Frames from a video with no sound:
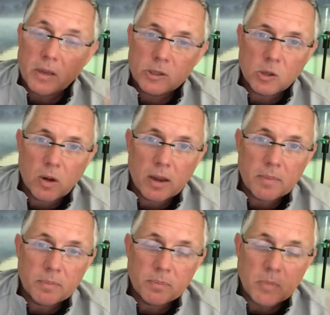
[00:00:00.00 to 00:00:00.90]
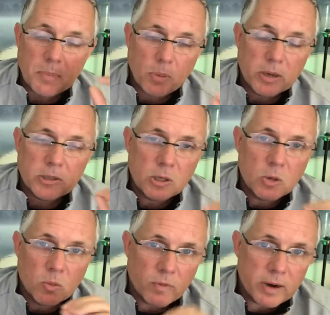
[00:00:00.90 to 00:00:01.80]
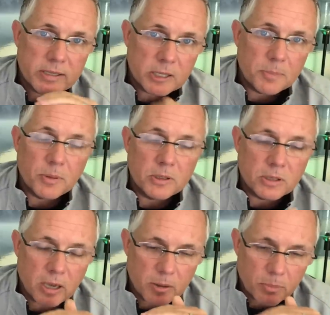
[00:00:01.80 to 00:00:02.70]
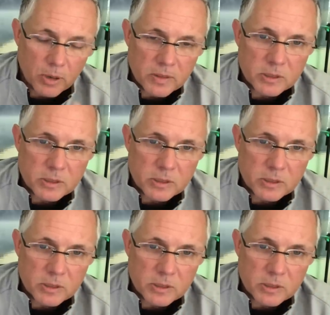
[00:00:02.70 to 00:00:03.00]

And so I'm, my point to you very simply to kind of bring